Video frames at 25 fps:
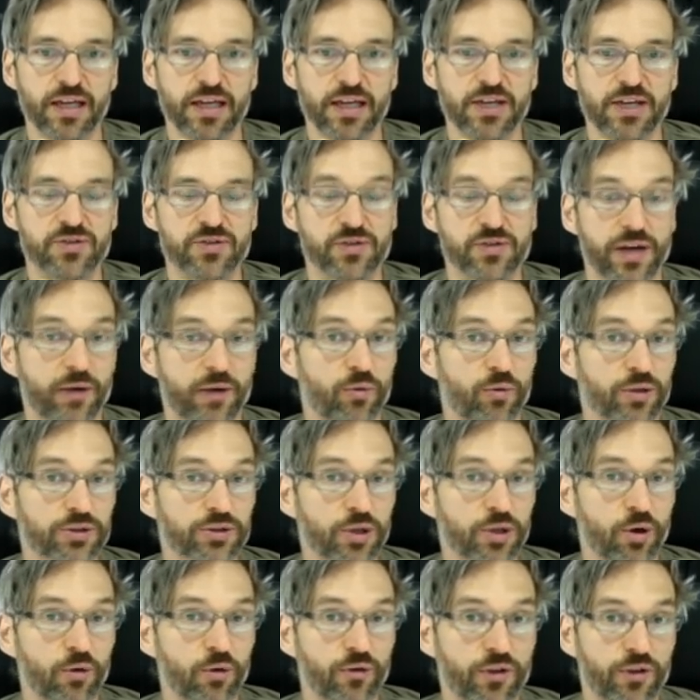So I won't go
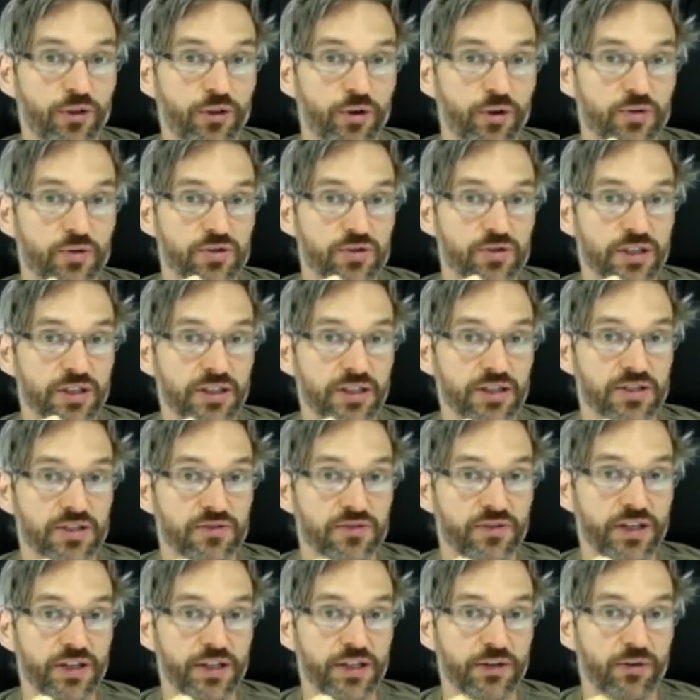over those in this
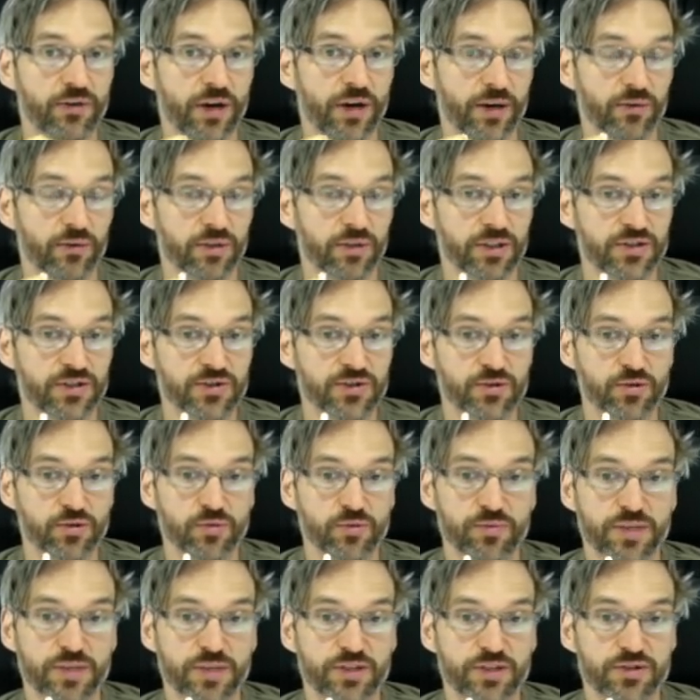video. I will assume
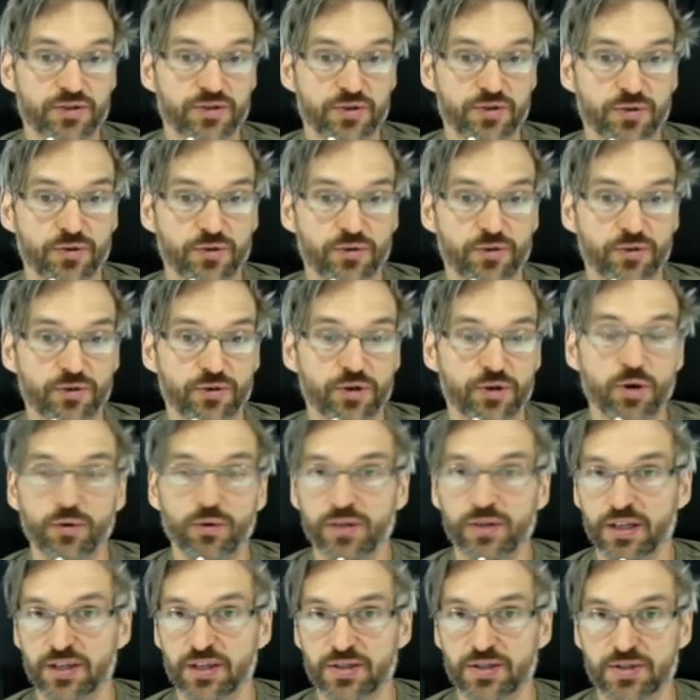that you know
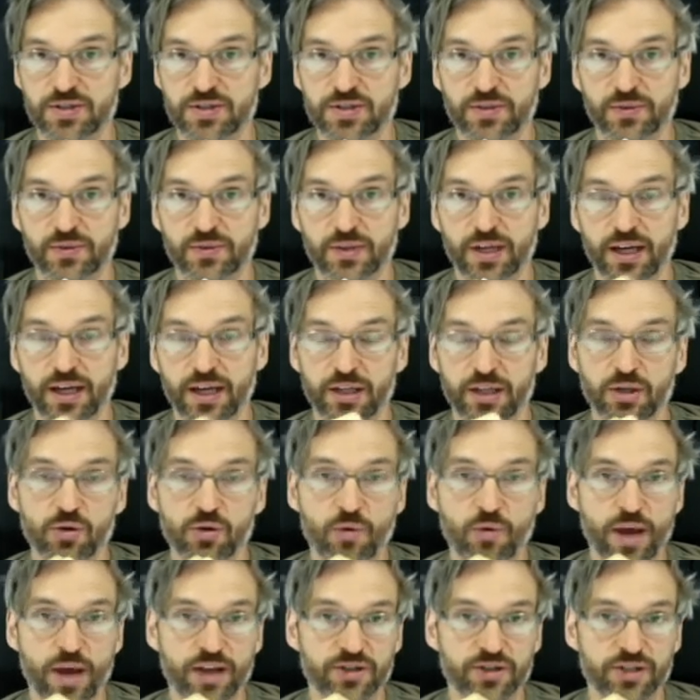these
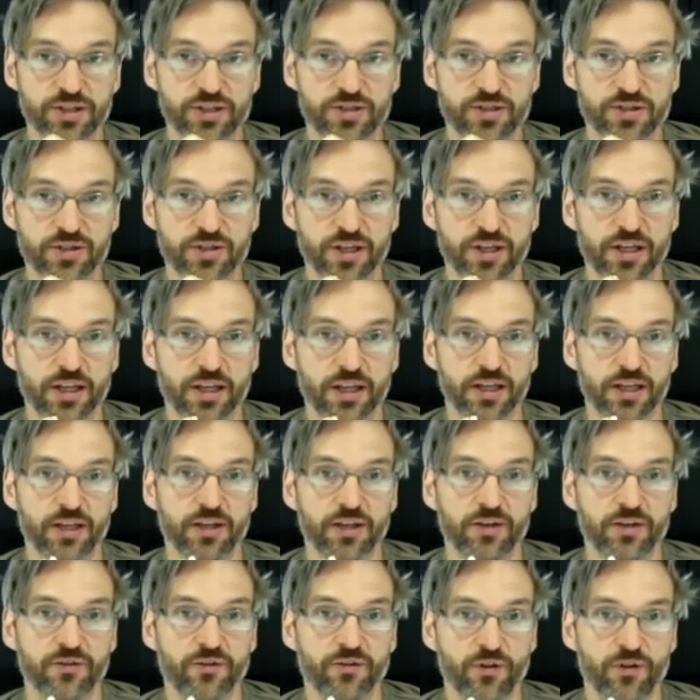equations
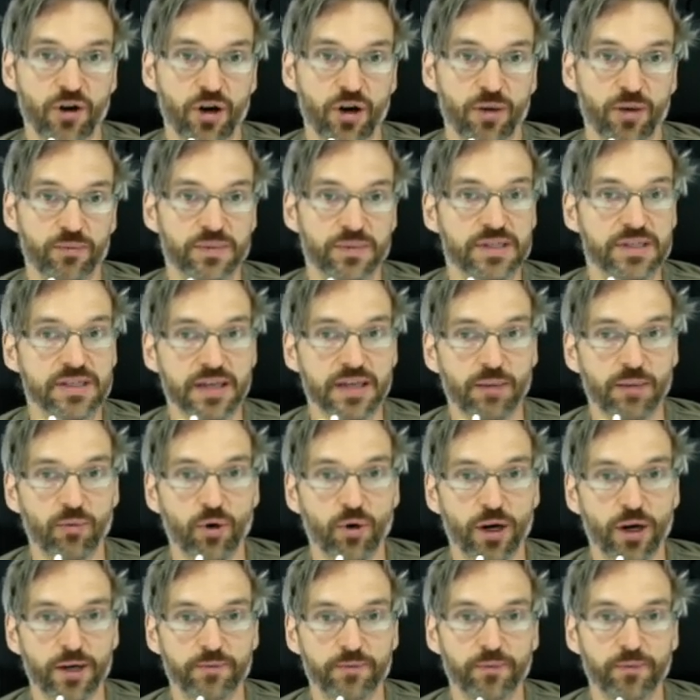from
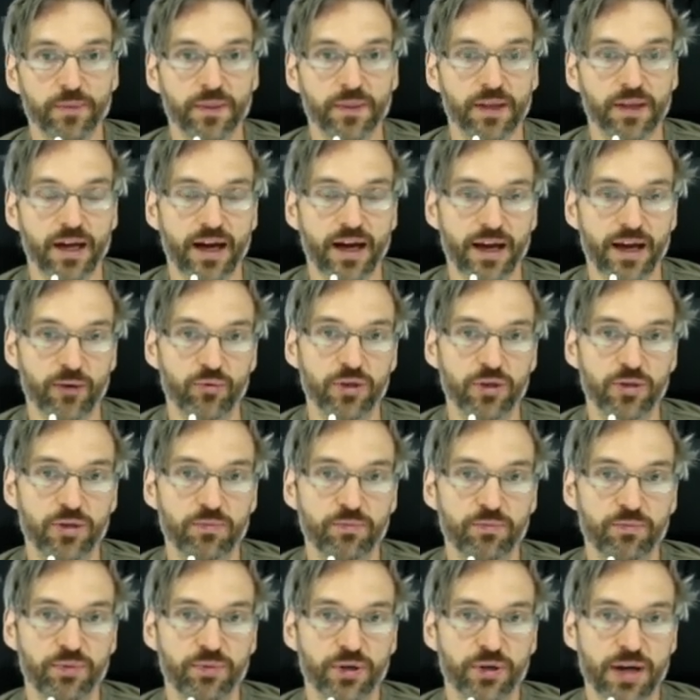somewhere. I
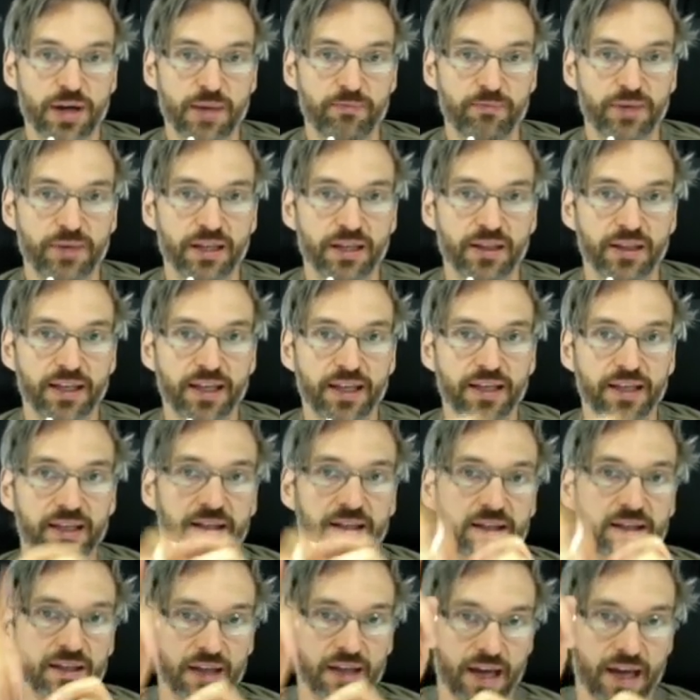will put up a
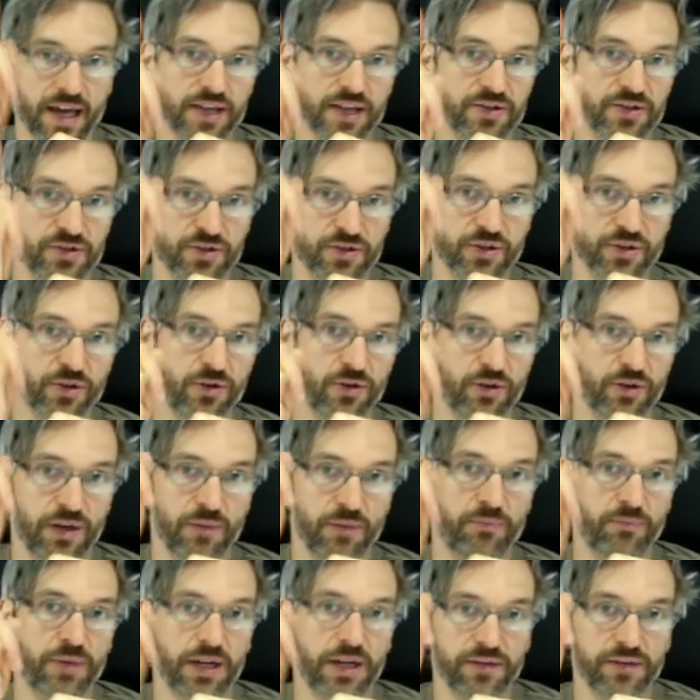link, okay? So
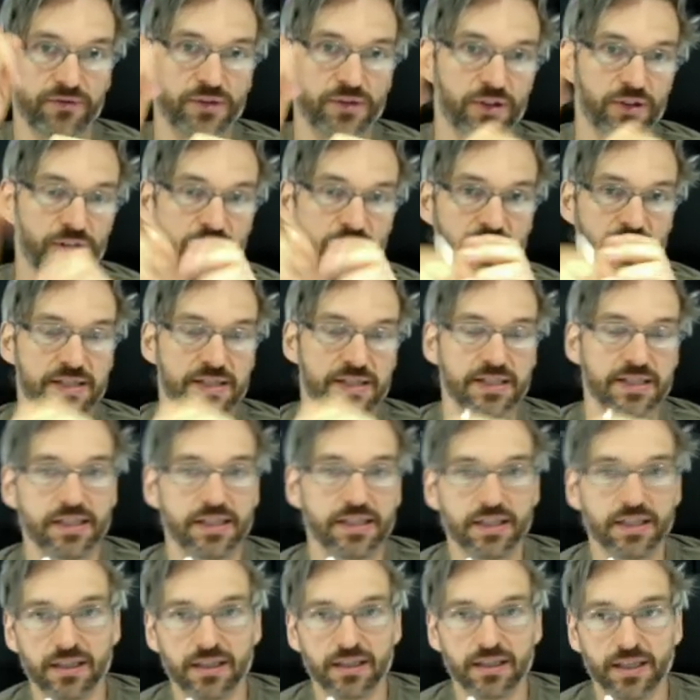above you're gonna see
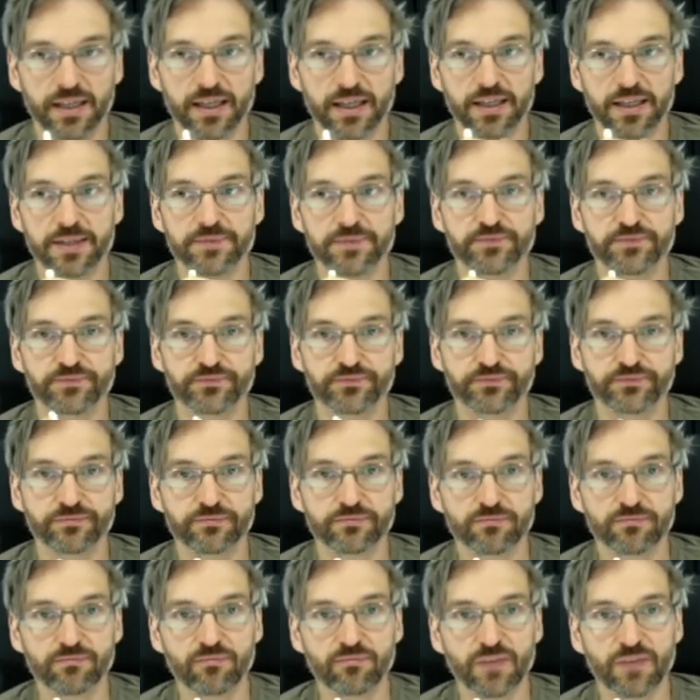a link,
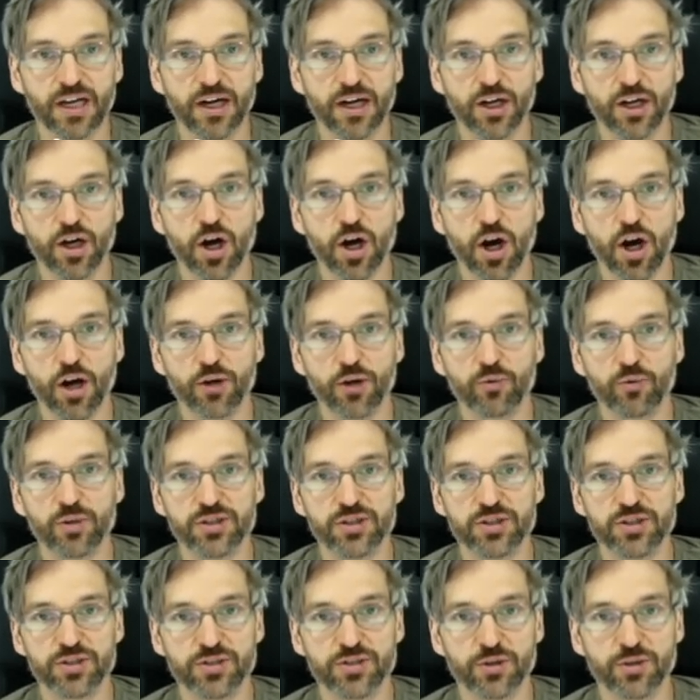a card
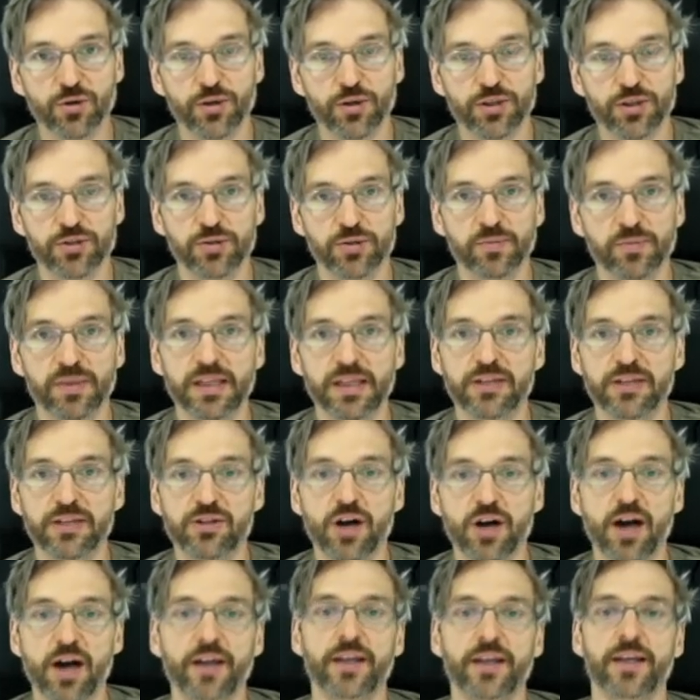which is going to be
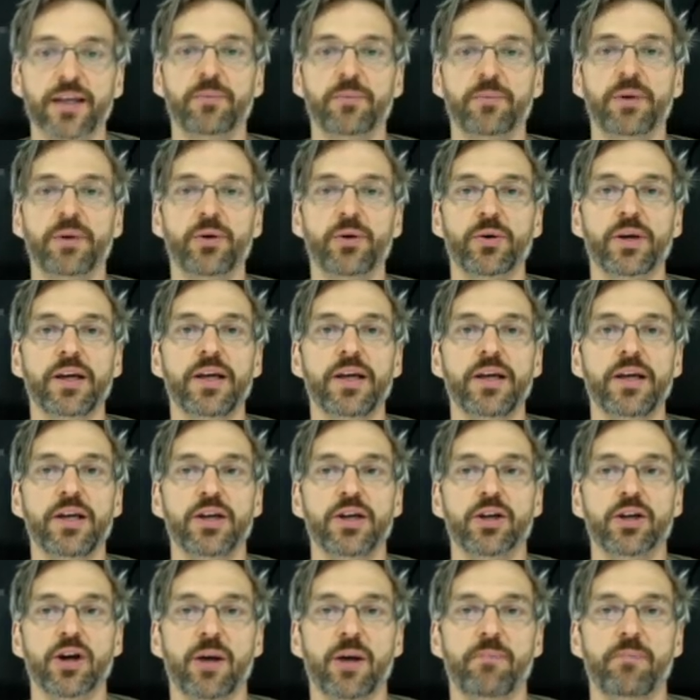talking about
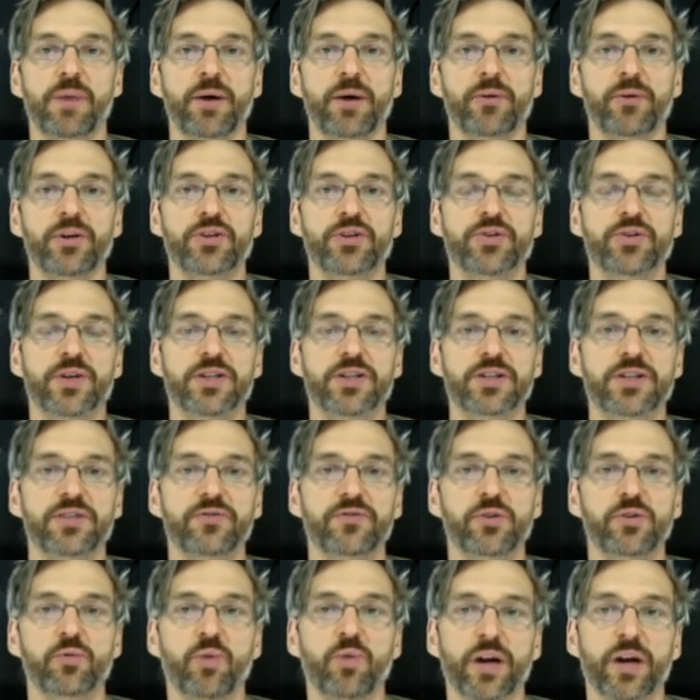compound interest if
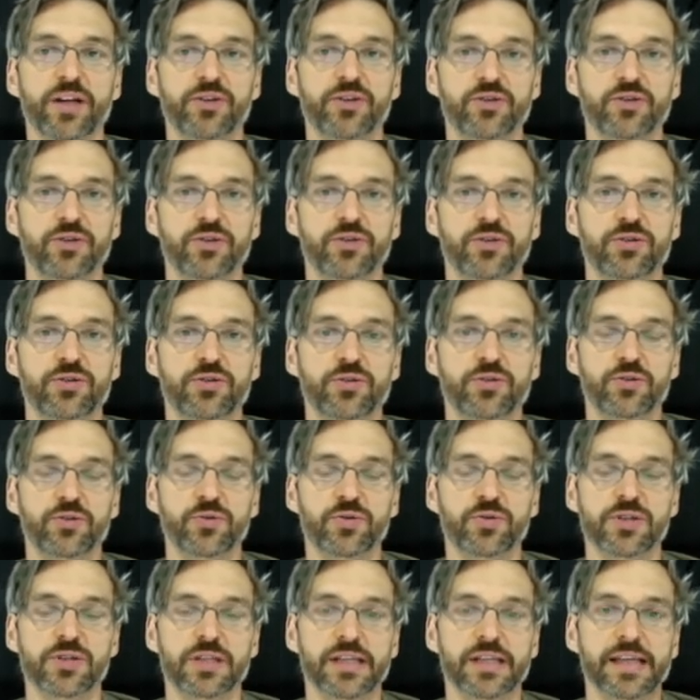you wanted to
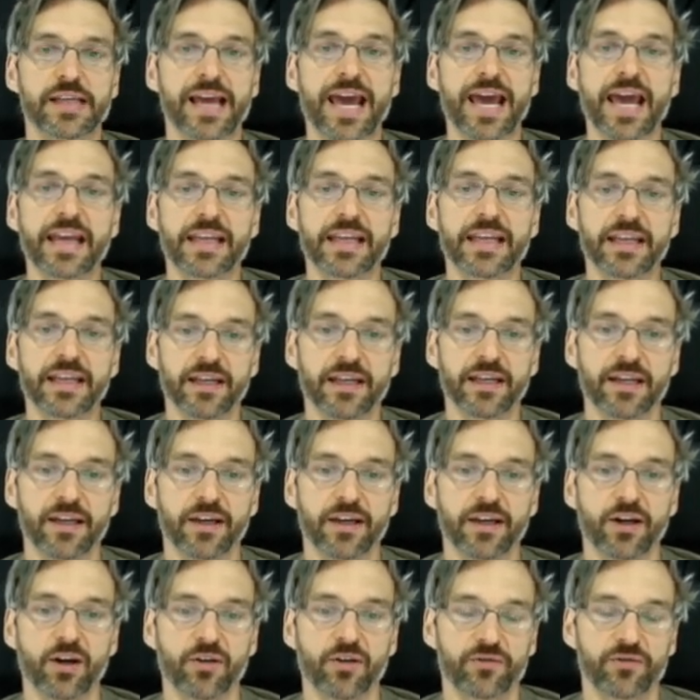see any
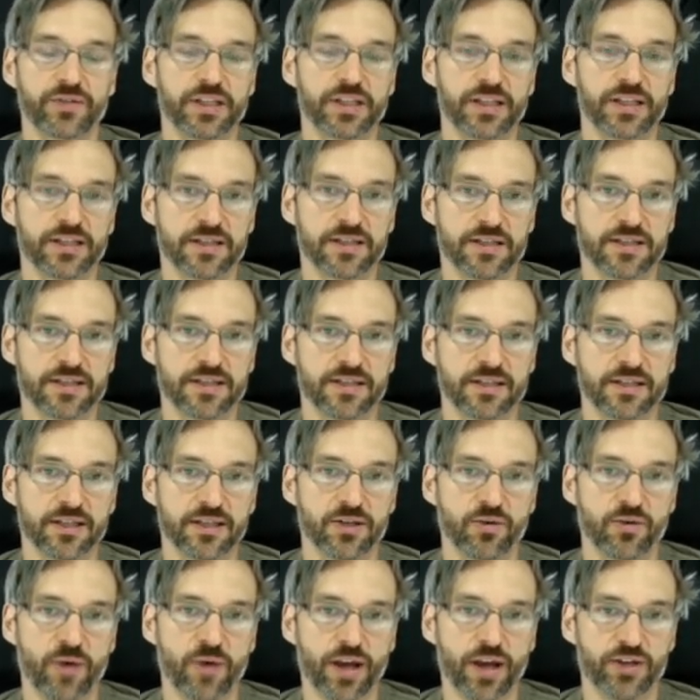of these
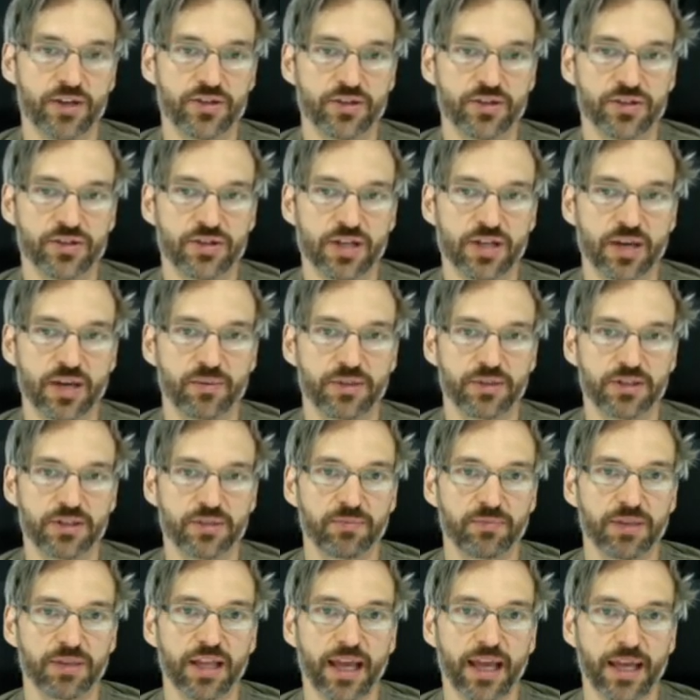equations come into
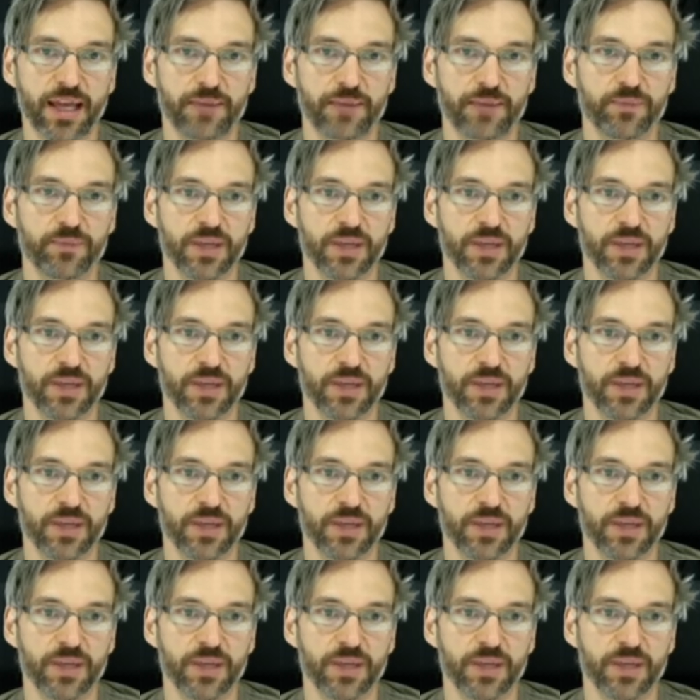play.